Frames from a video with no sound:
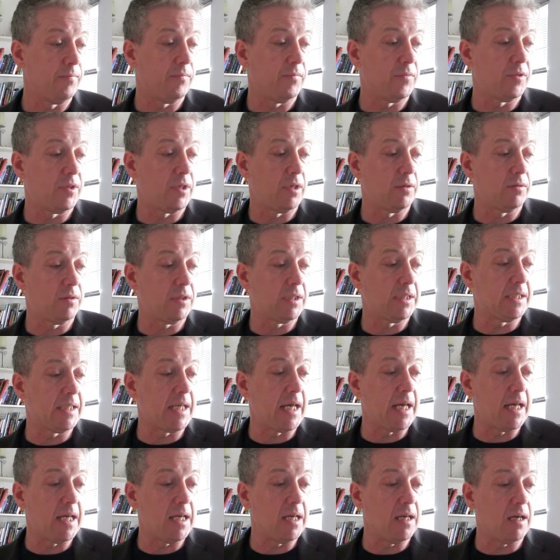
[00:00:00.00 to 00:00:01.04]
So
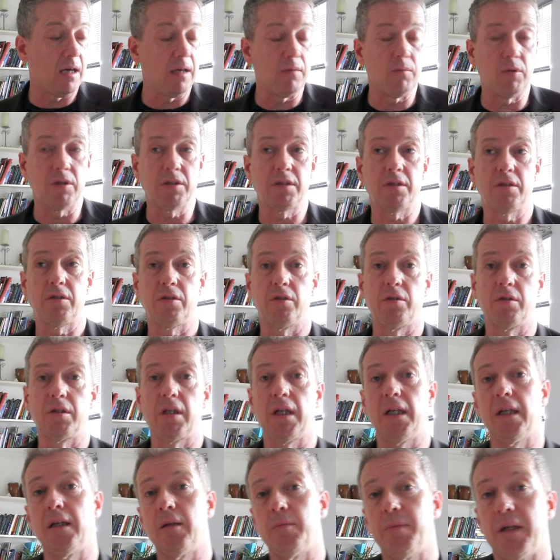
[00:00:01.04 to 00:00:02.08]
today I want to talk a
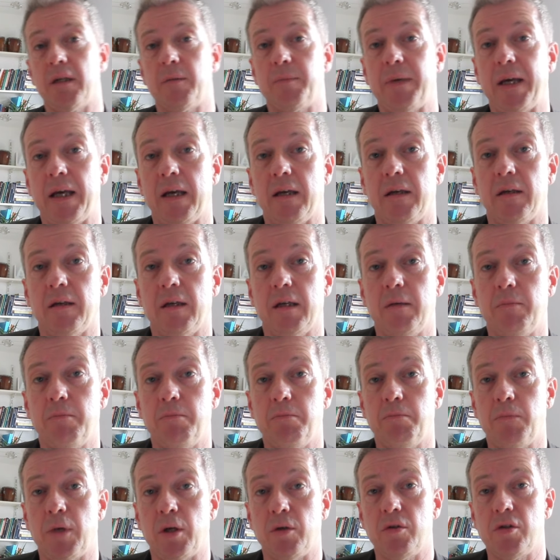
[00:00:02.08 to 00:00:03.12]
little bit about
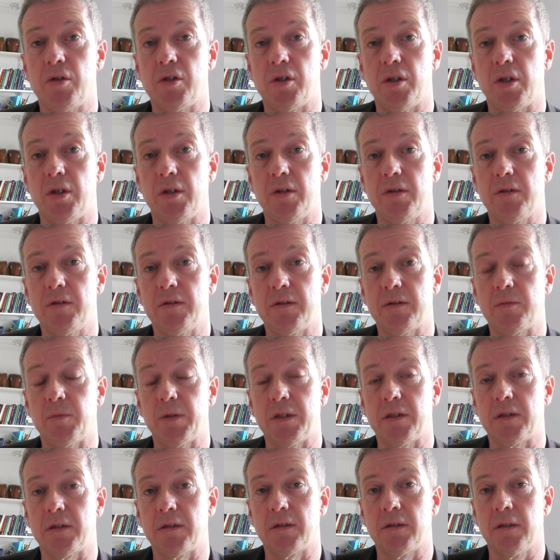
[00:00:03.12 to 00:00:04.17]
emotions,
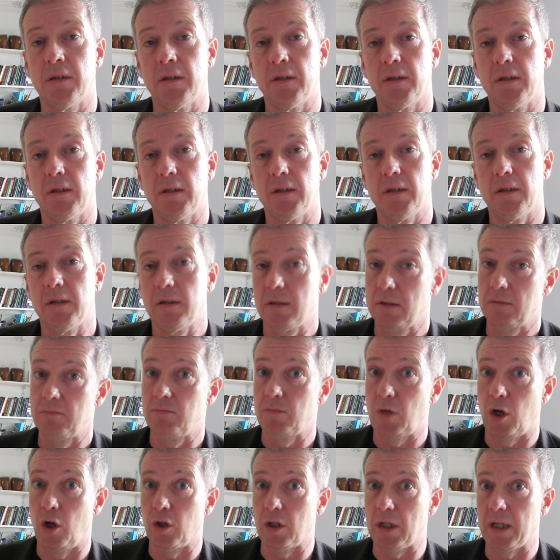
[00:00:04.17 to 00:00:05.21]
which
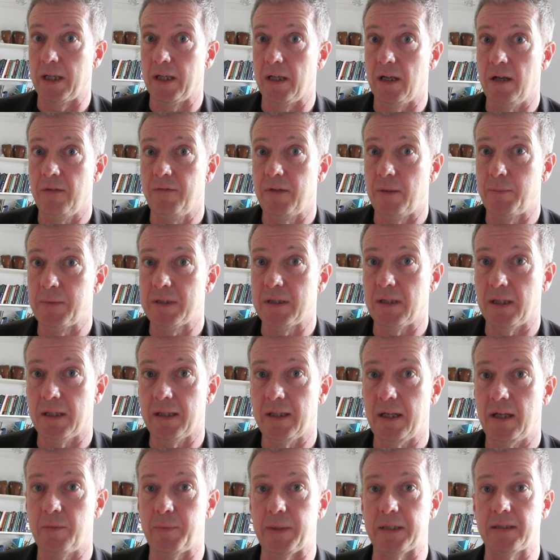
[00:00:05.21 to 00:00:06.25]
oddly enough, I'm a
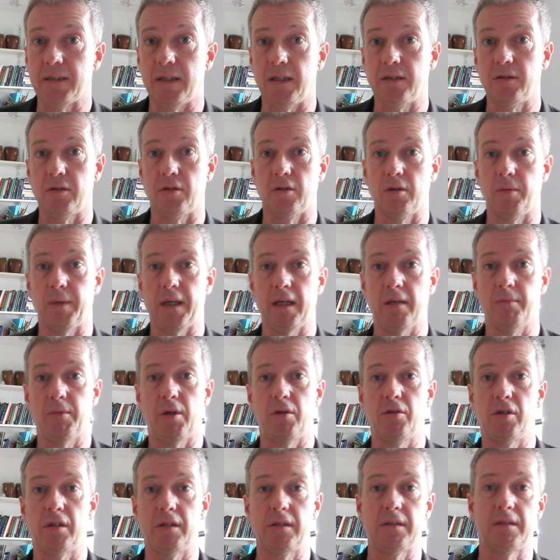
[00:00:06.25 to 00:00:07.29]
psychotherapist. I talk about
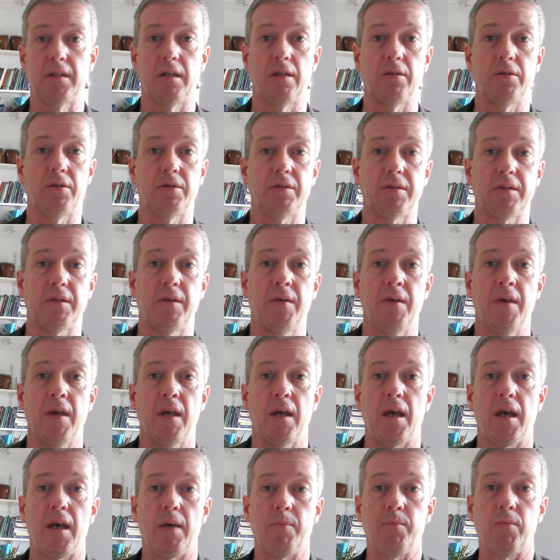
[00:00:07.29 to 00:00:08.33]
emotions a lot.
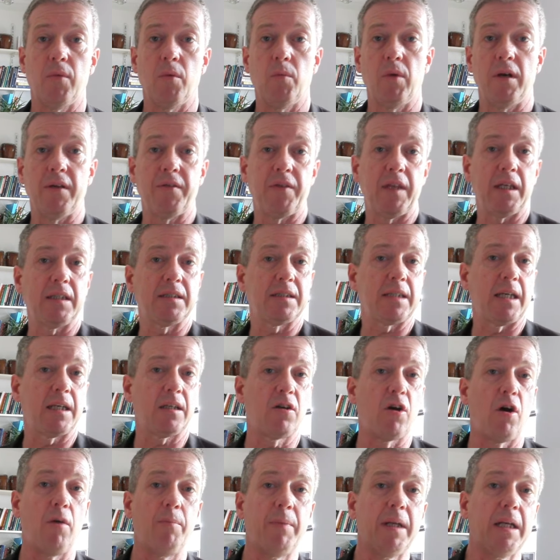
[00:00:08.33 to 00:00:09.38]
One of the things that
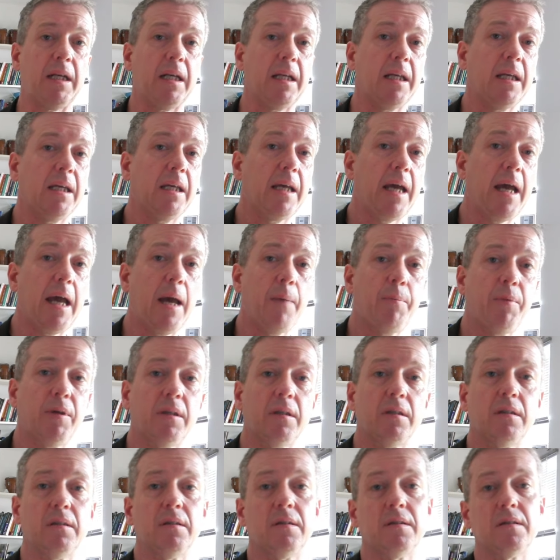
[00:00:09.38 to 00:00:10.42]
commonly
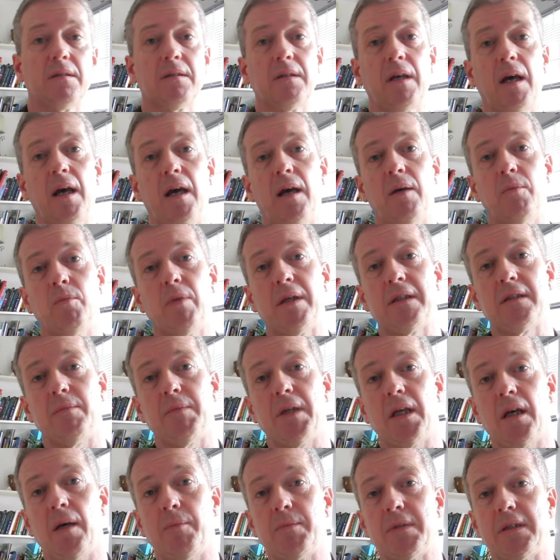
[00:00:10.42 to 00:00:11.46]
happens when
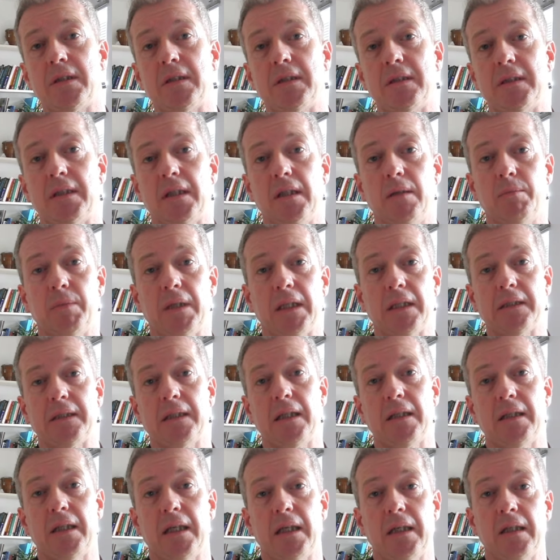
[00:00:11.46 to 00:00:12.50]
somebody comes to see me is
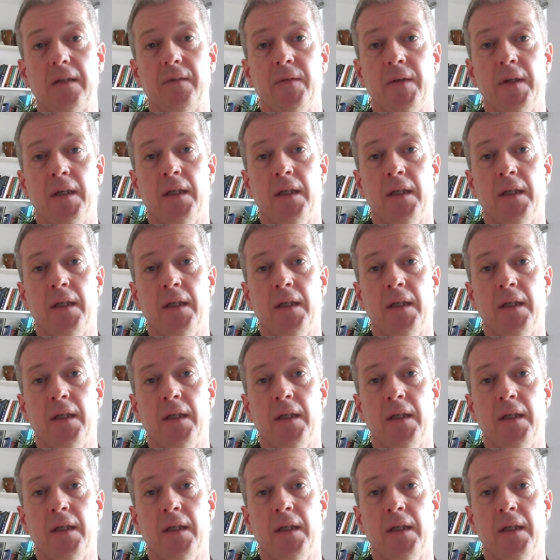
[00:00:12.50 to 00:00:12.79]
that they